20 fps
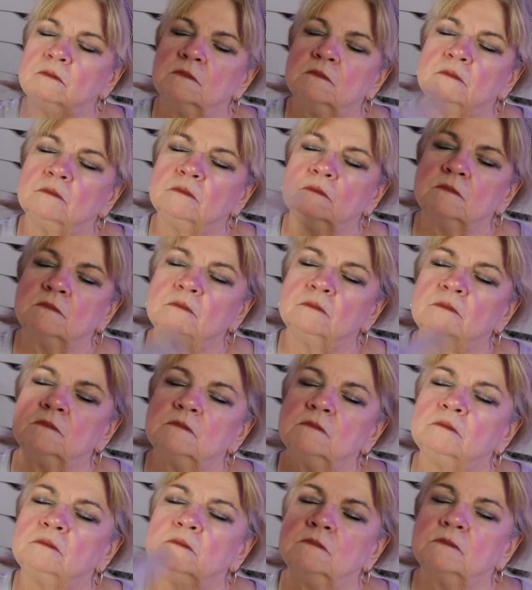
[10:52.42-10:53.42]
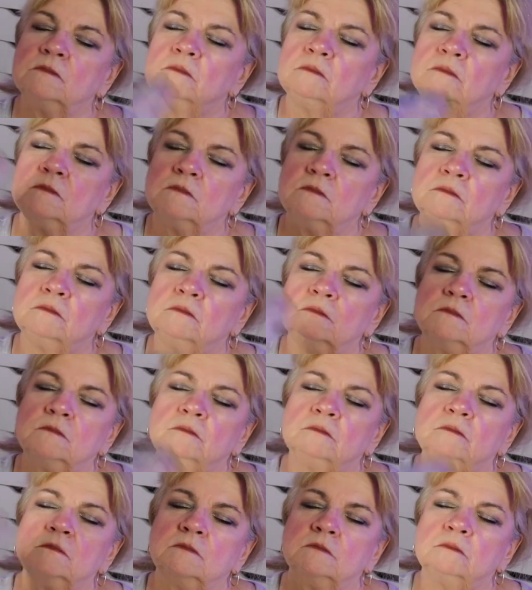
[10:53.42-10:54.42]

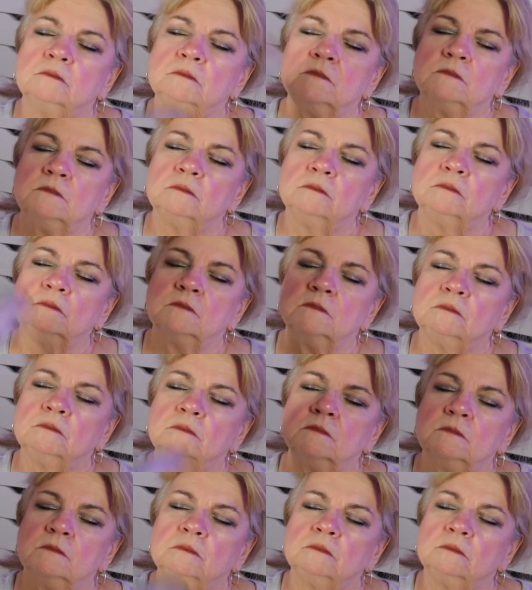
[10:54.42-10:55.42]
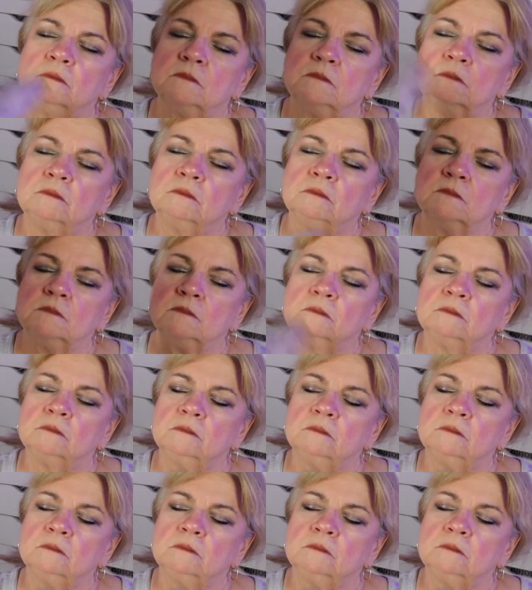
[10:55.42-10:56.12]
Nothing is said.